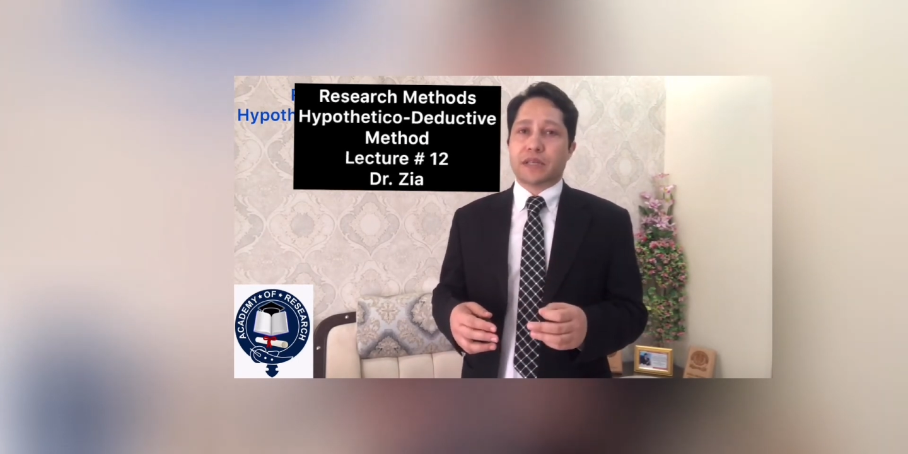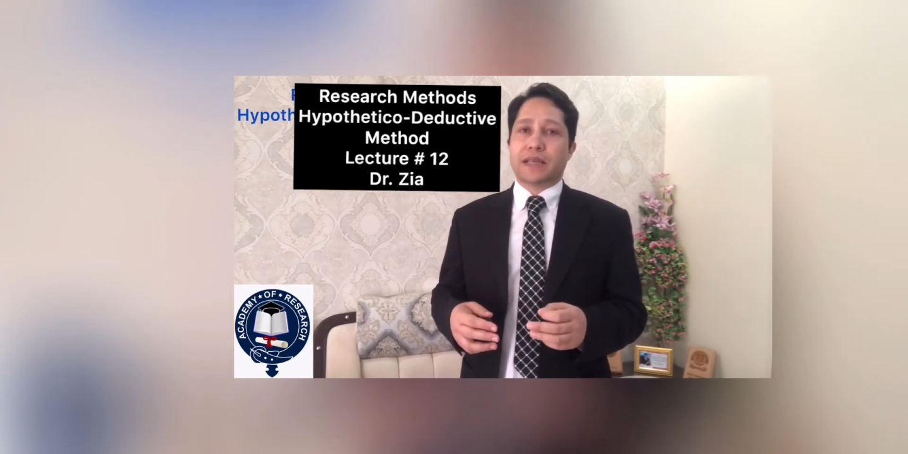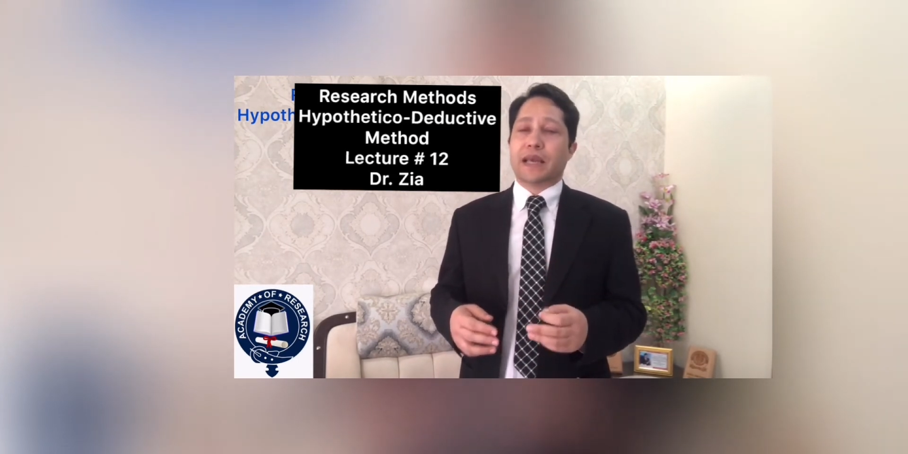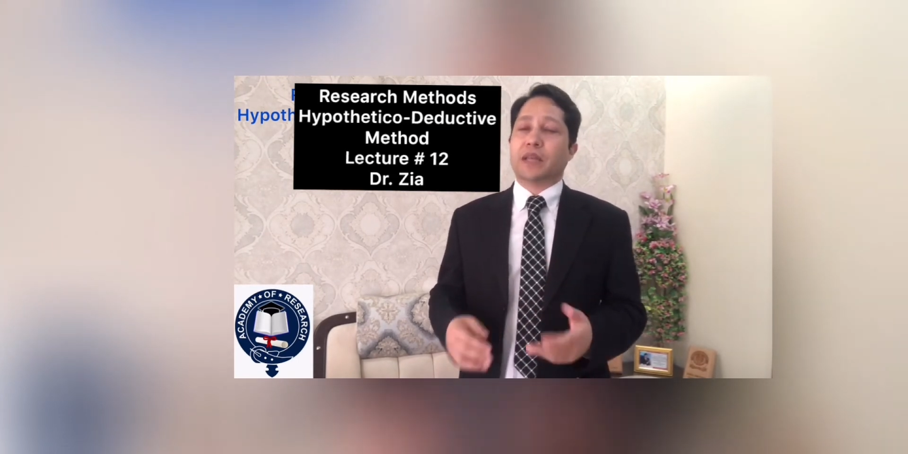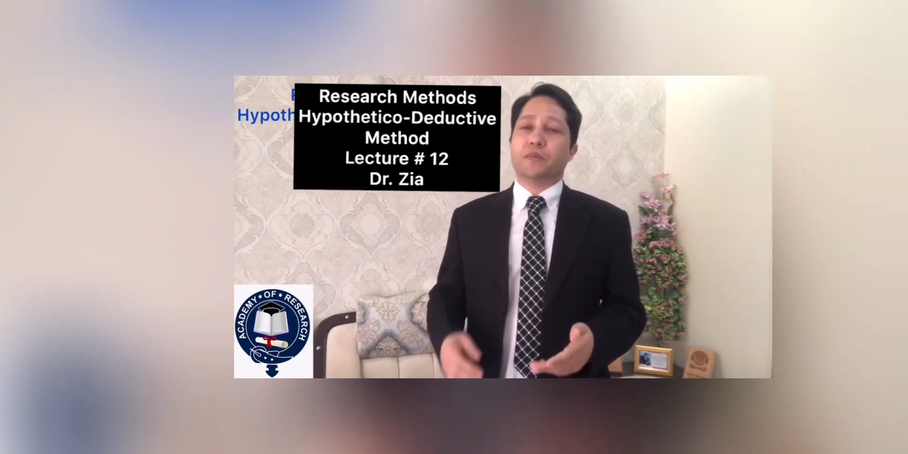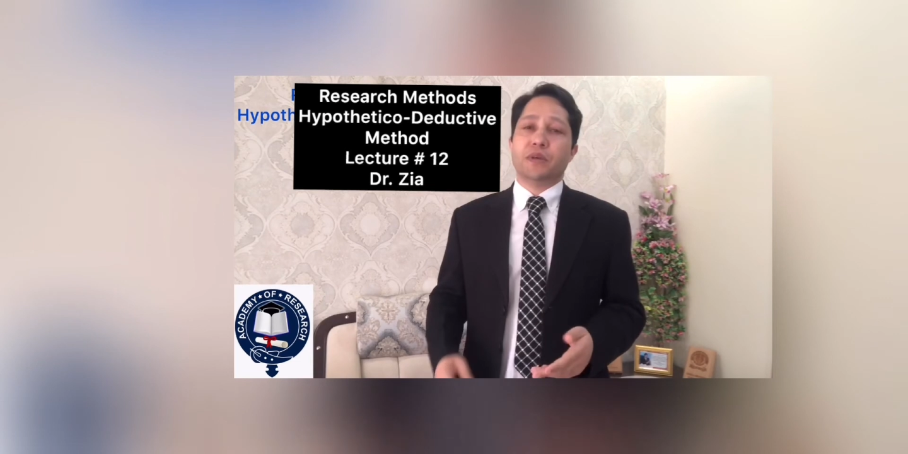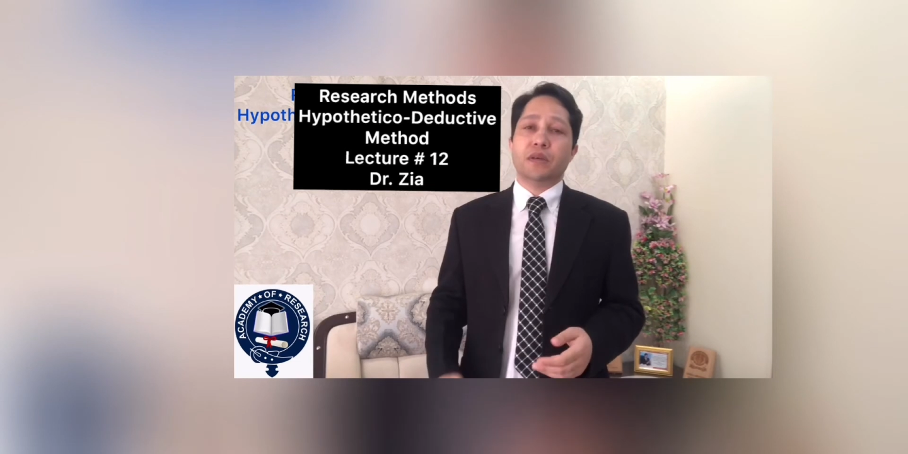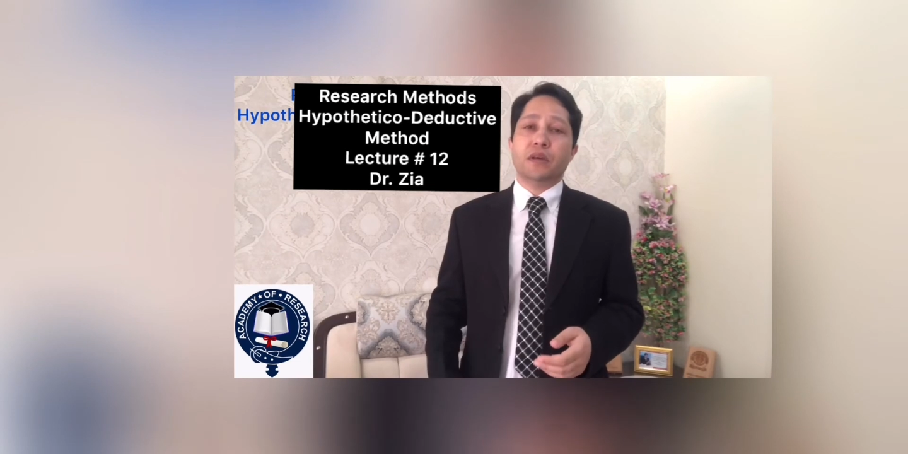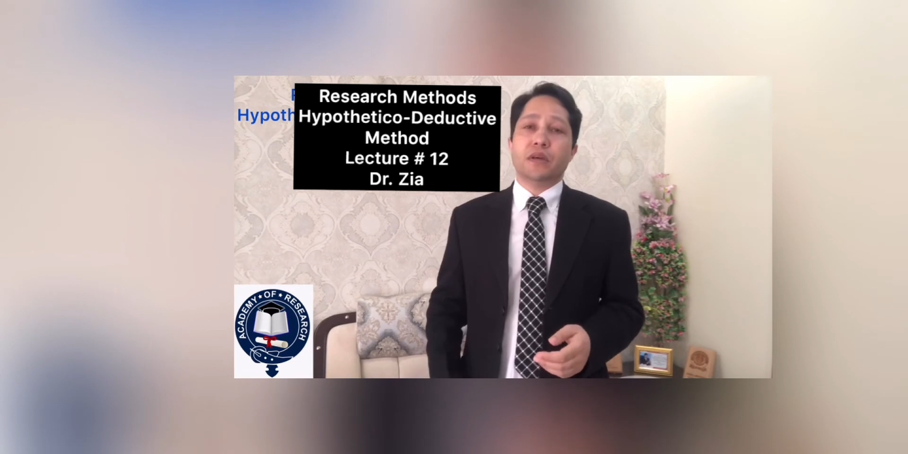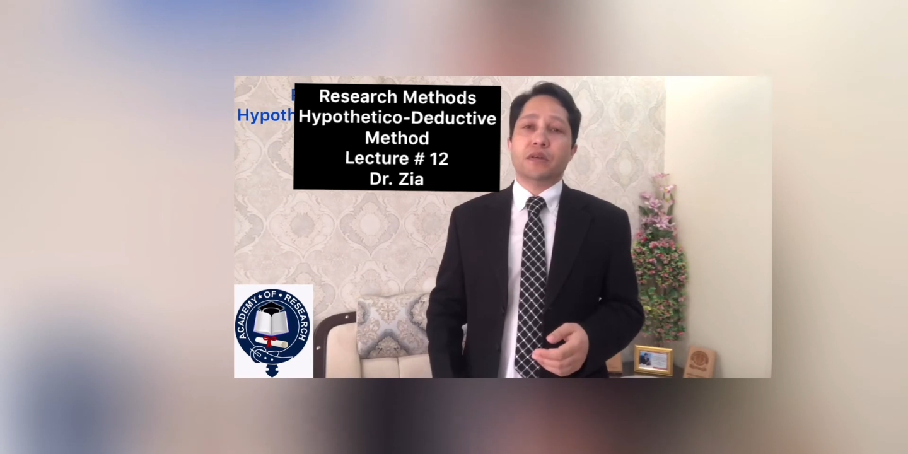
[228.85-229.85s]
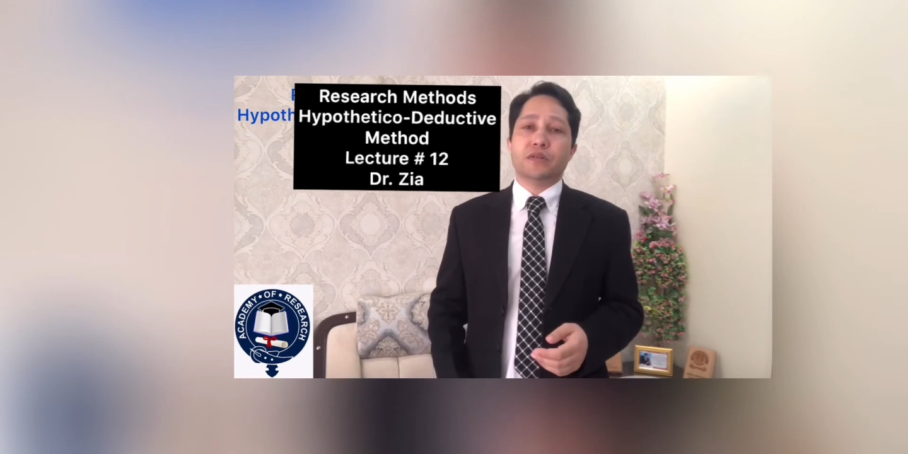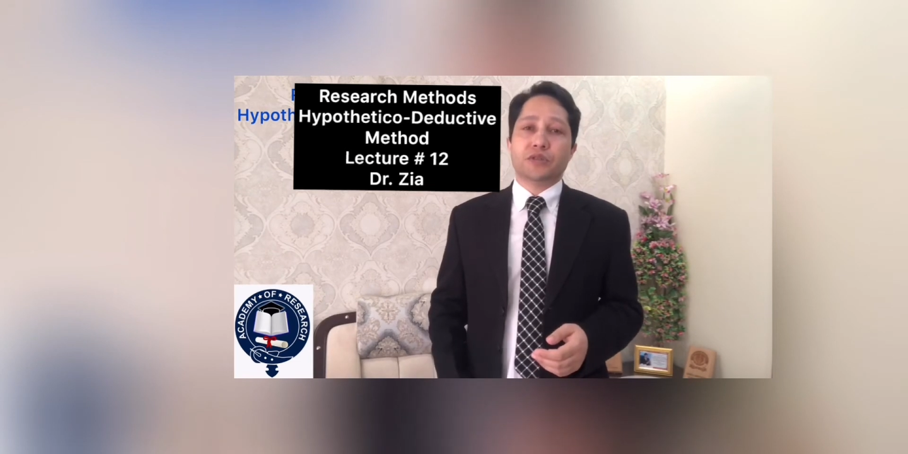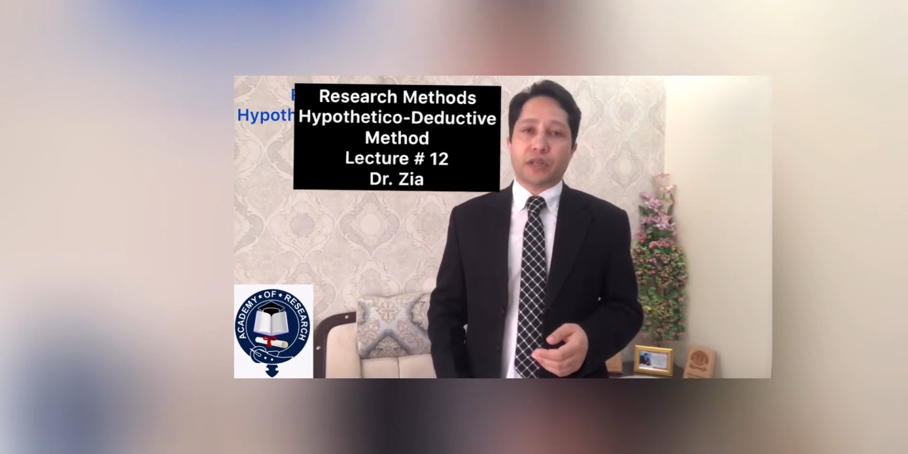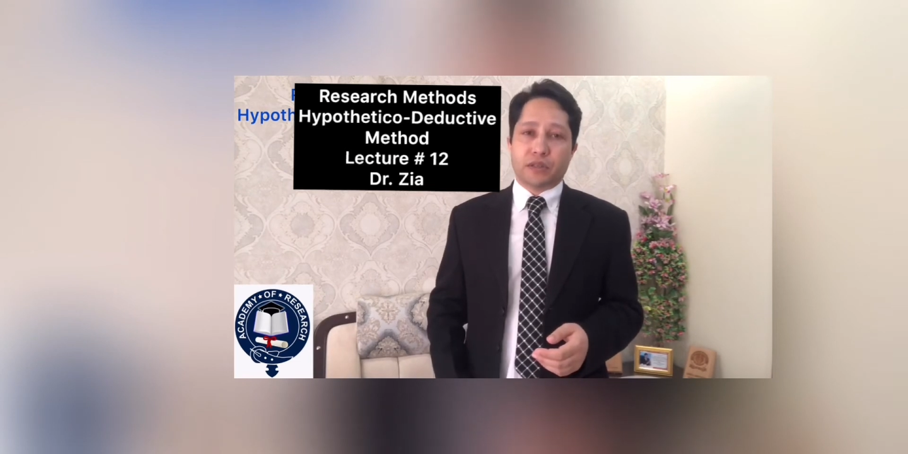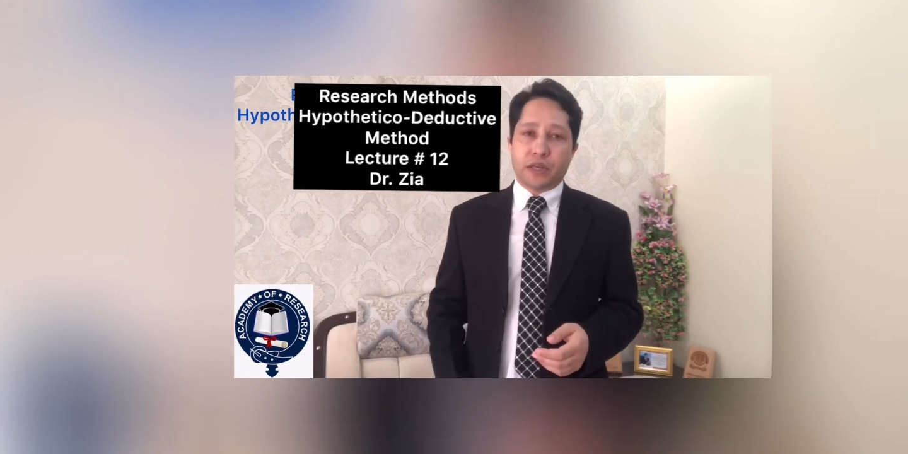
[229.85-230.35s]
can be
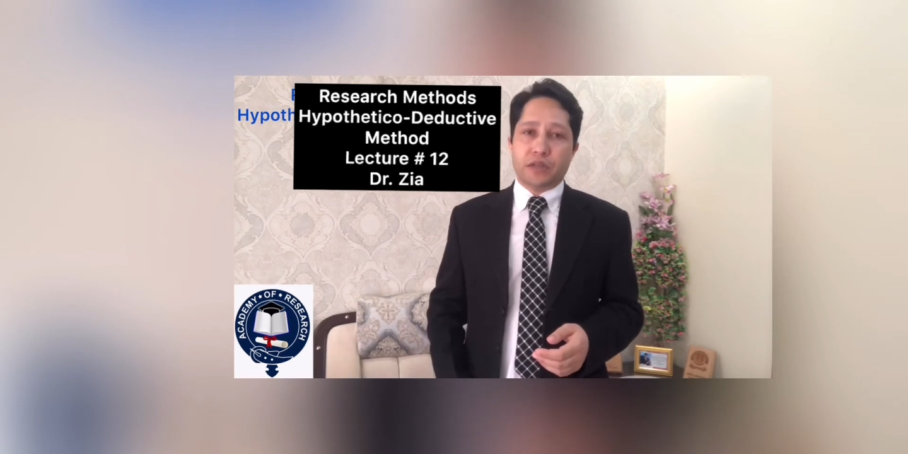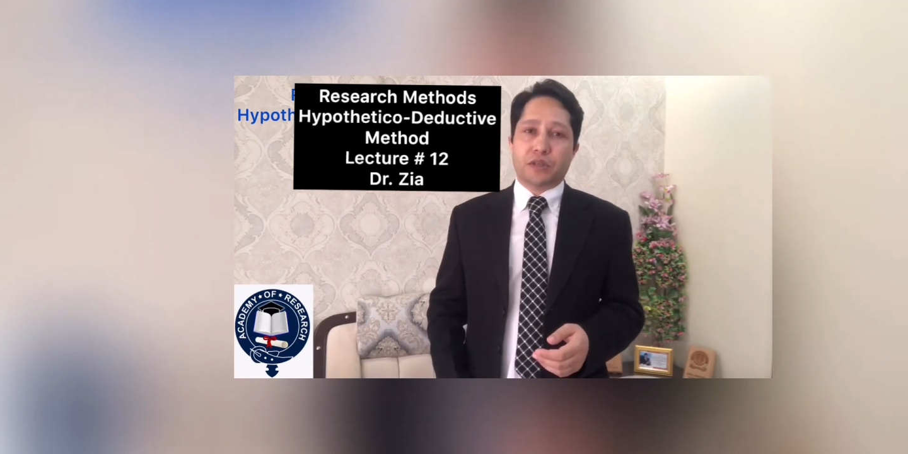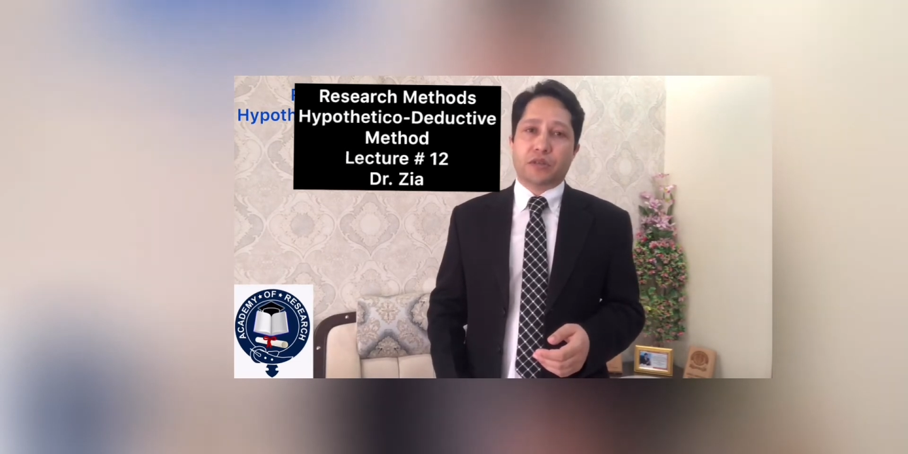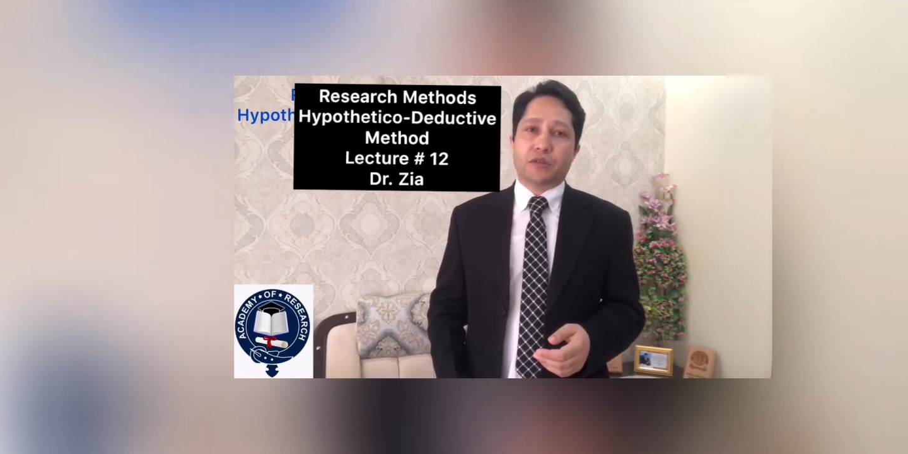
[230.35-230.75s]
generated.